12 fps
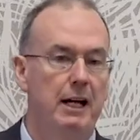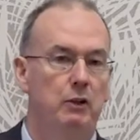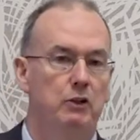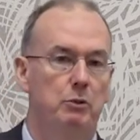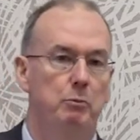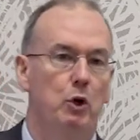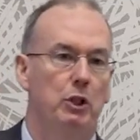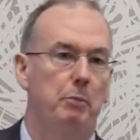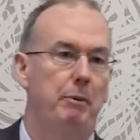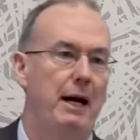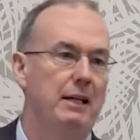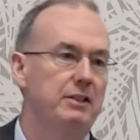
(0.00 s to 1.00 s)
out some more
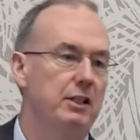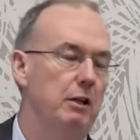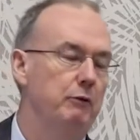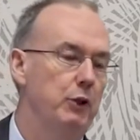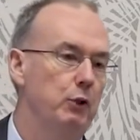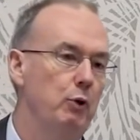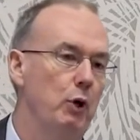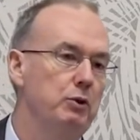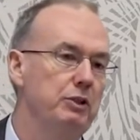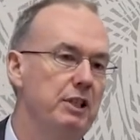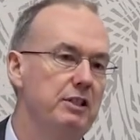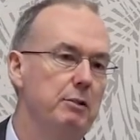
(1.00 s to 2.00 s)
capacity off your
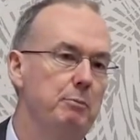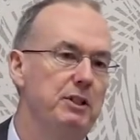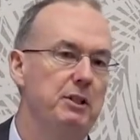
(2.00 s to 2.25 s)
road system